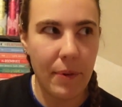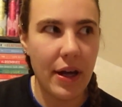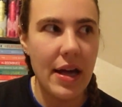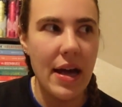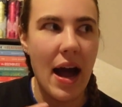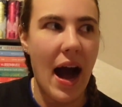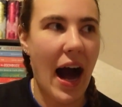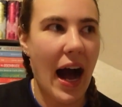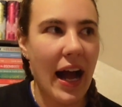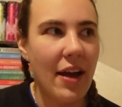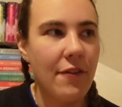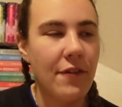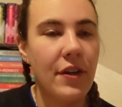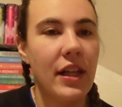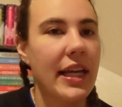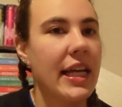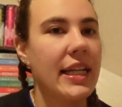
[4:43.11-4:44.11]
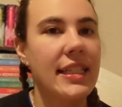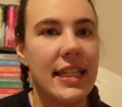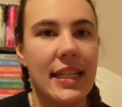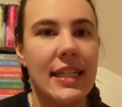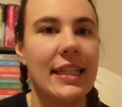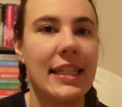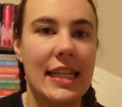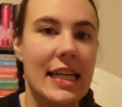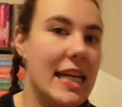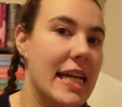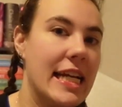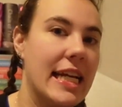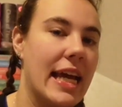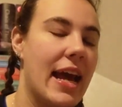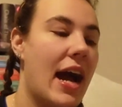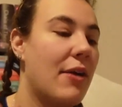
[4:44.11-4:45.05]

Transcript: but I feel like it didn't need it.